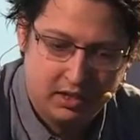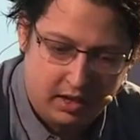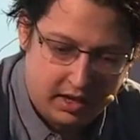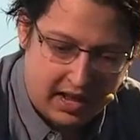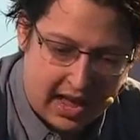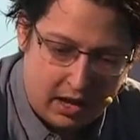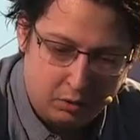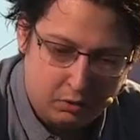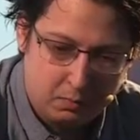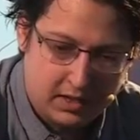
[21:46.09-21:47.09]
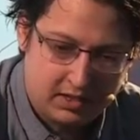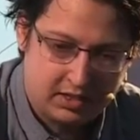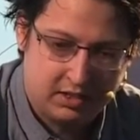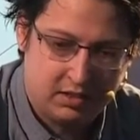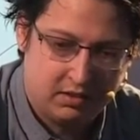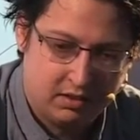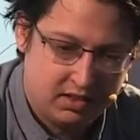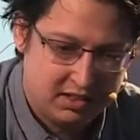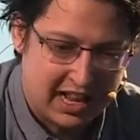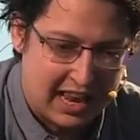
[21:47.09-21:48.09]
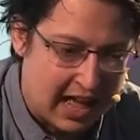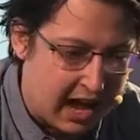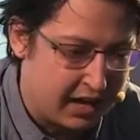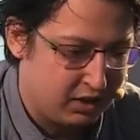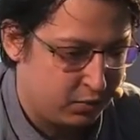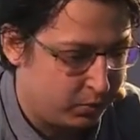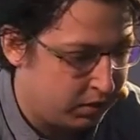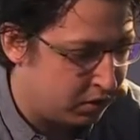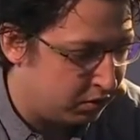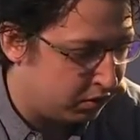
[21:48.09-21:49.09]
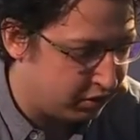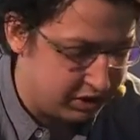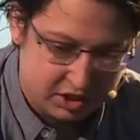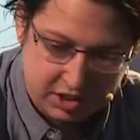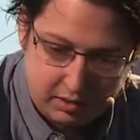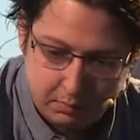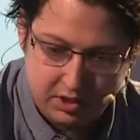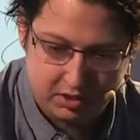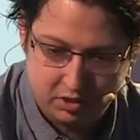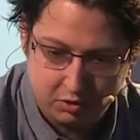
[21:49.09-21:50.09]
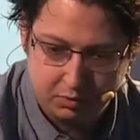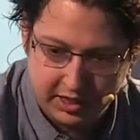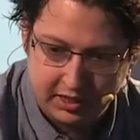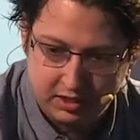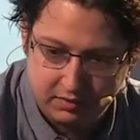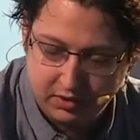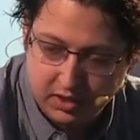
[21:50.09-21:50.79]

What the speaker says: and how to make certain that this is aligned with the original business objective.